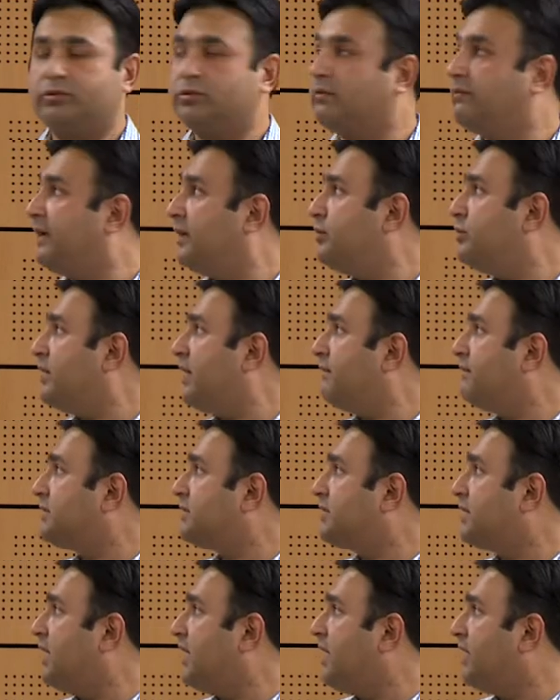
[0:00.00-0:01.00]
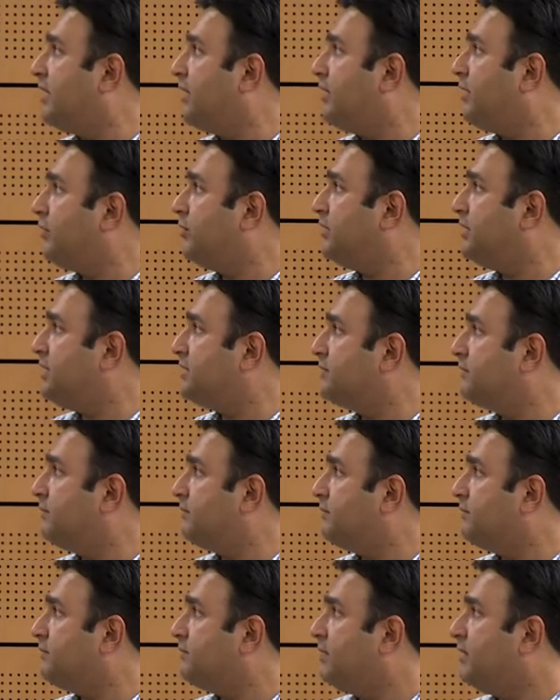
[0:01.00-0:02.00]
So when you have a scar around this
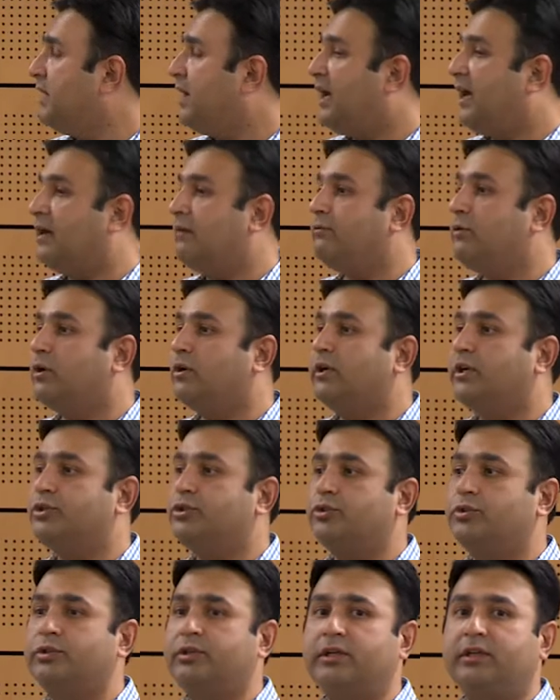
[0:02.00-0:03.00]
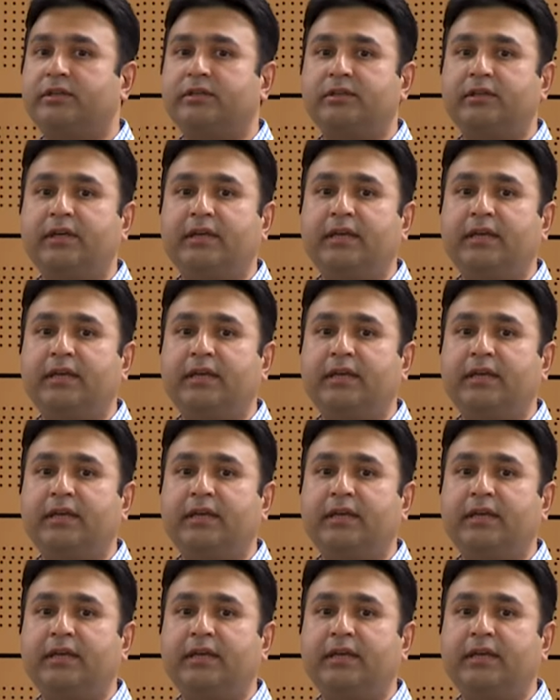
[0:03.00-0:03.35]
alveolar unit,